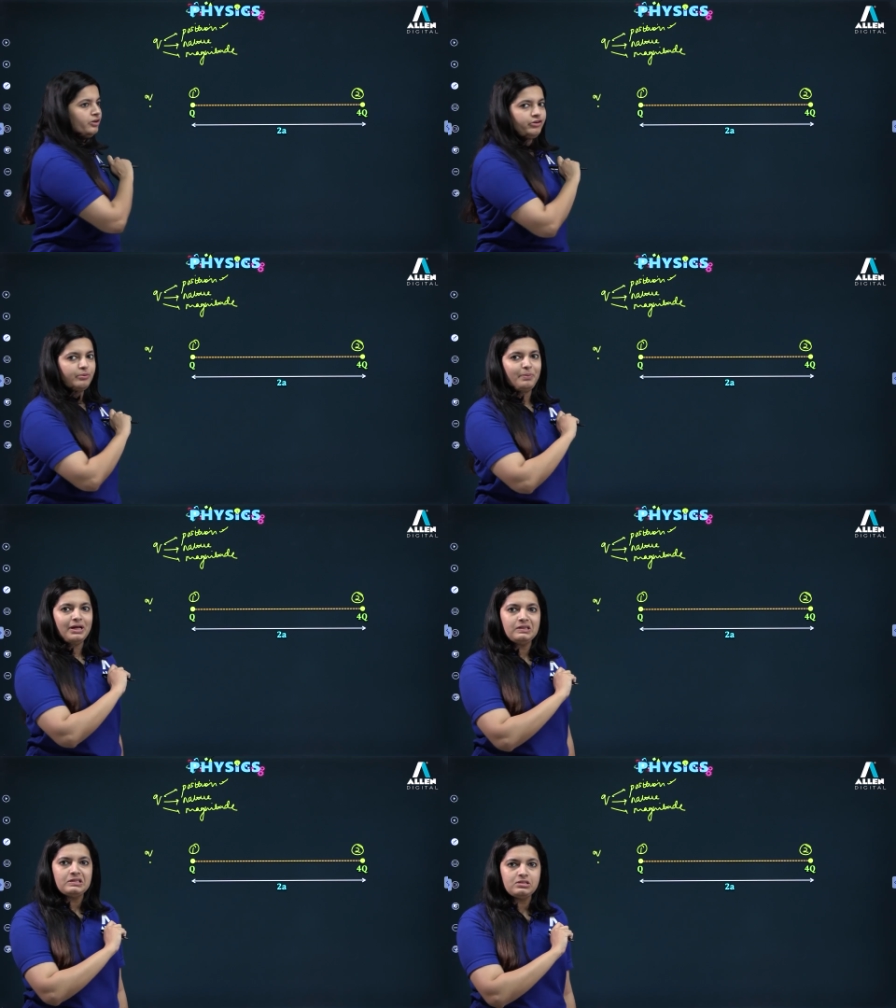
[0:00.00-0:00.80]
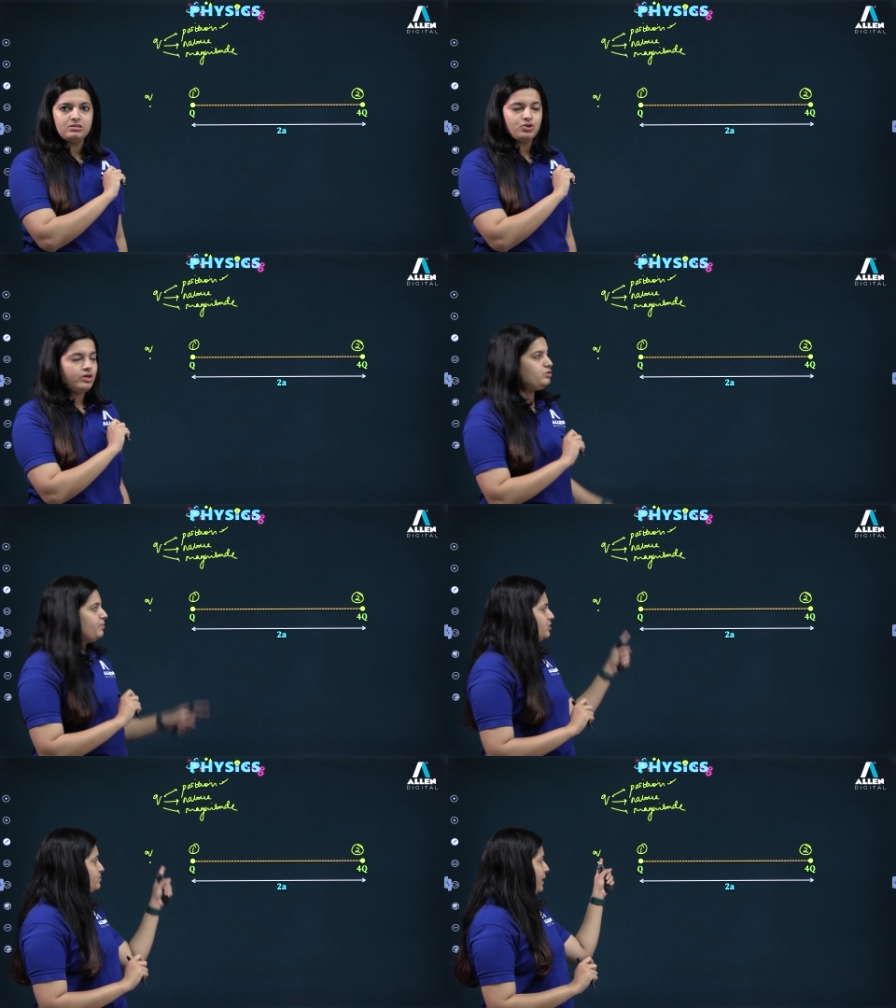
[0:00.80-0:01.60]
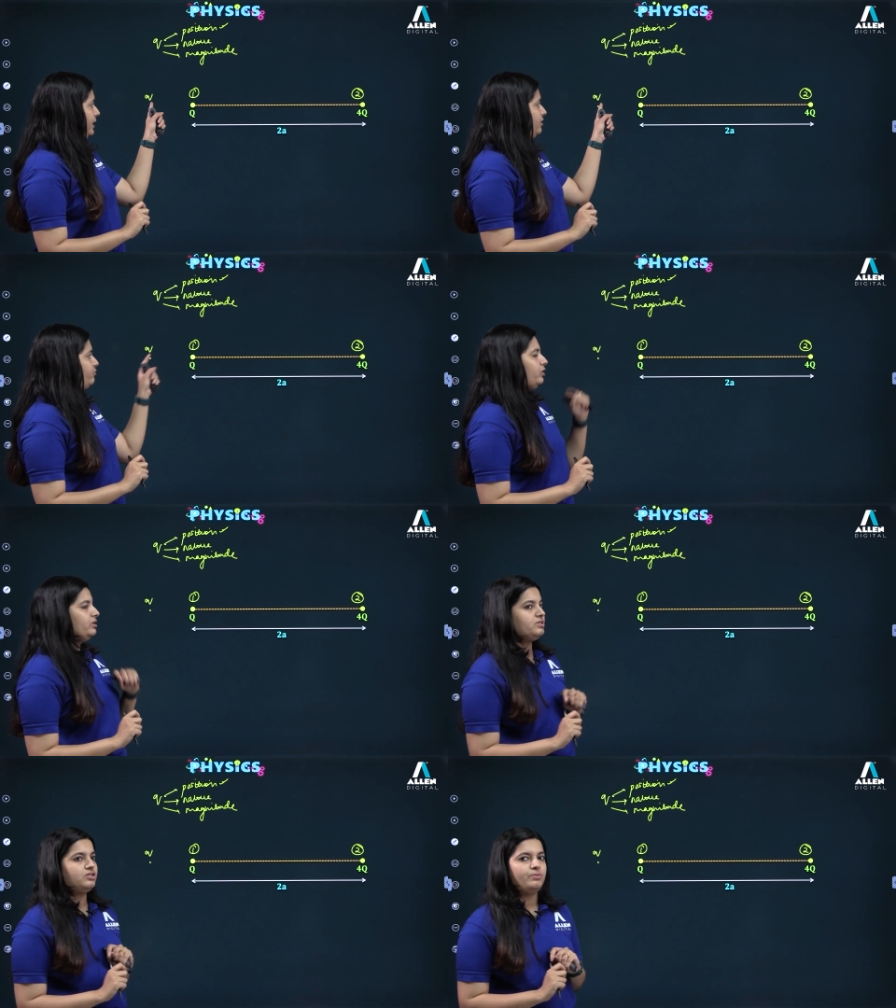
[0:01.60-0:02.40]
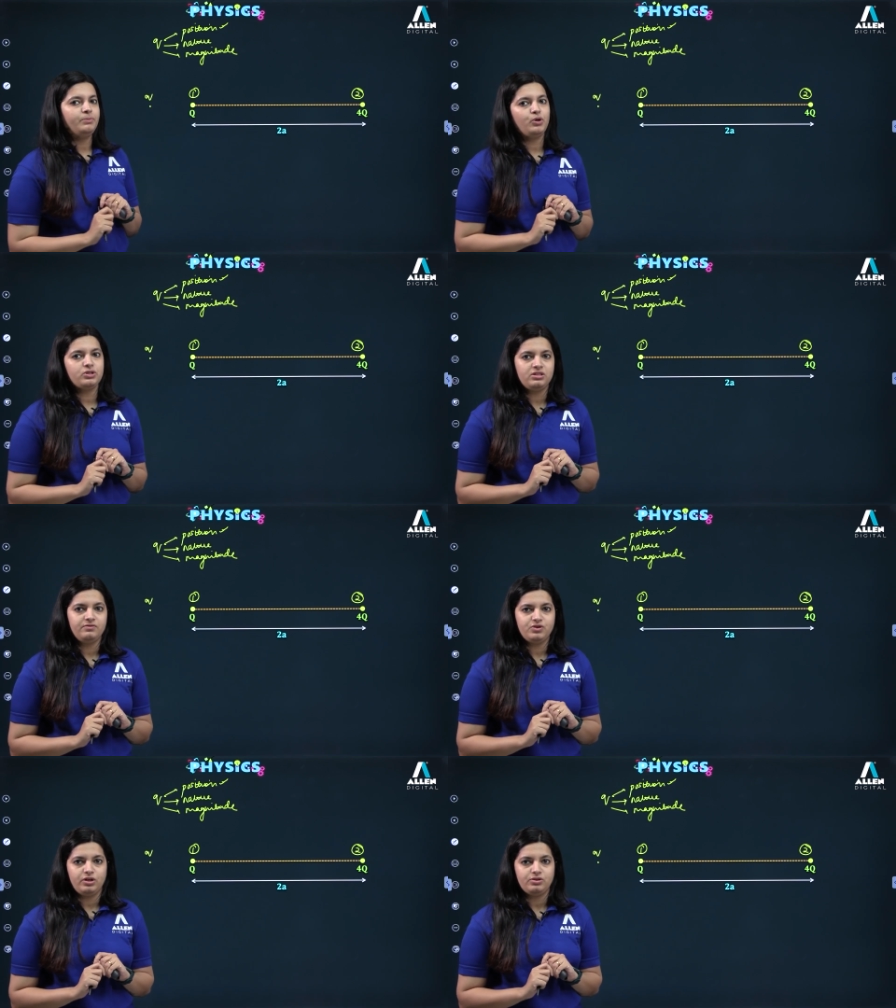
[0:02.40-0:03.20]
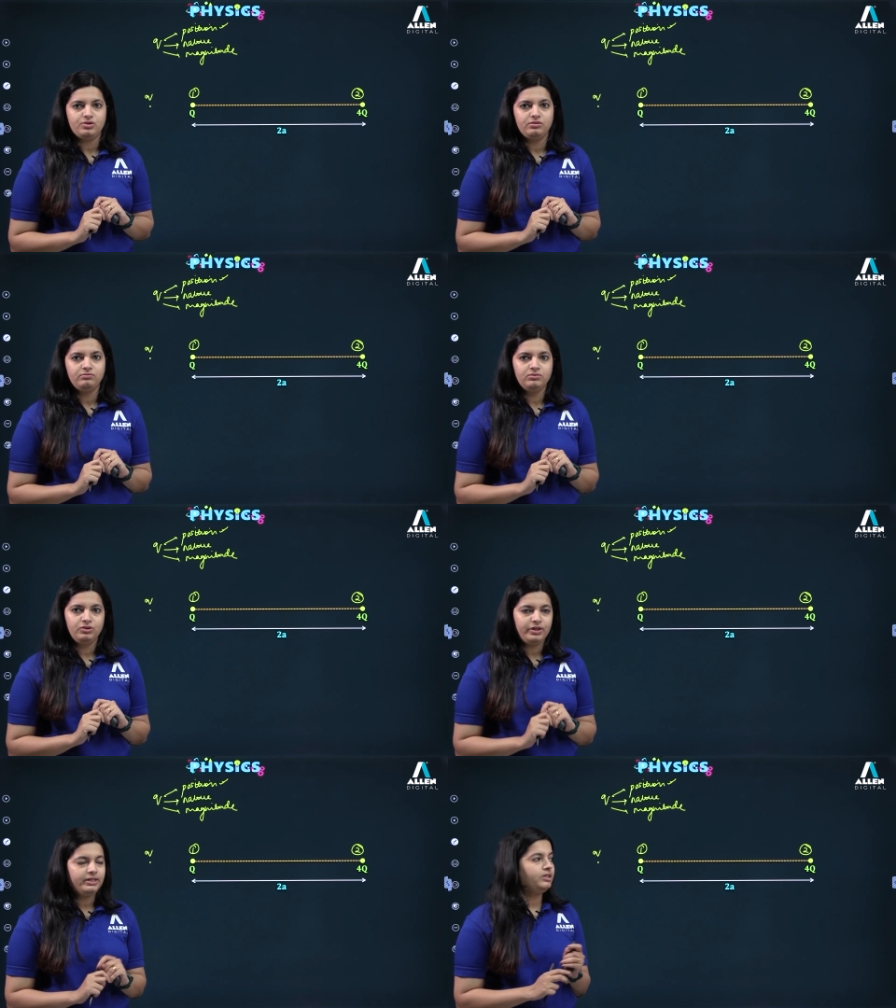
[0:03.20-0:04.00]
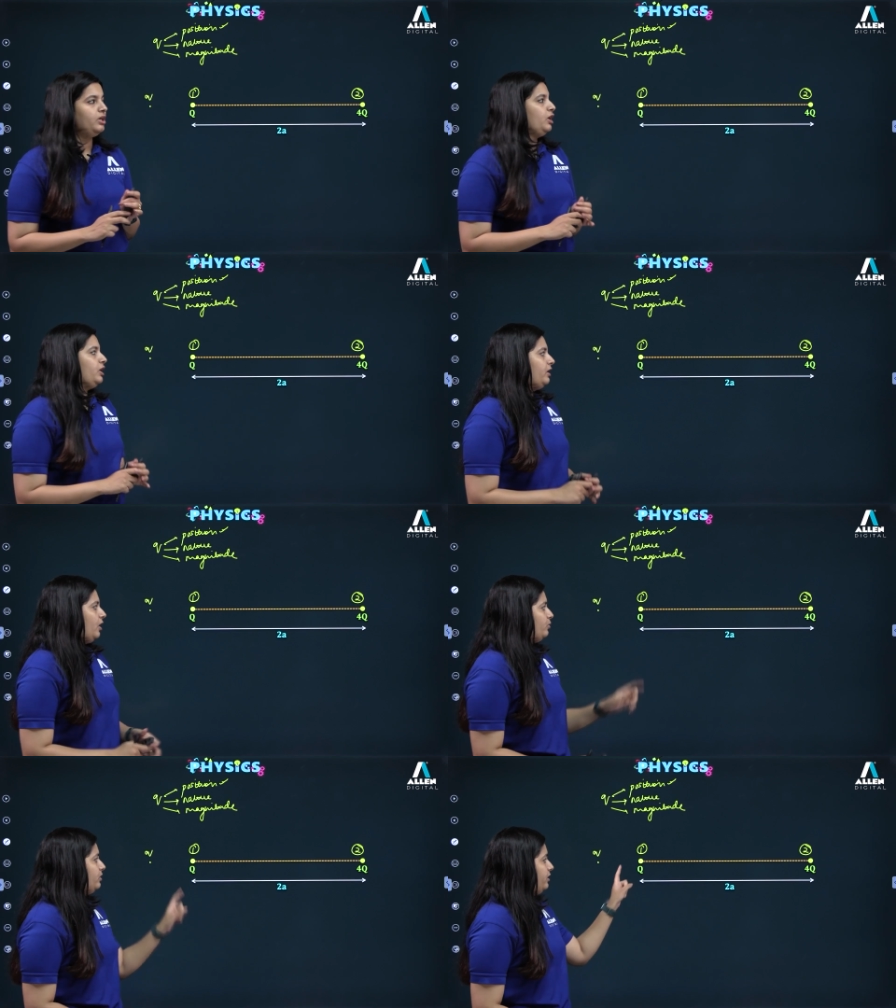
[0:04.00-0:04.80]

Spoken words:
repel this charge, because by default this is my positive charge, right? Now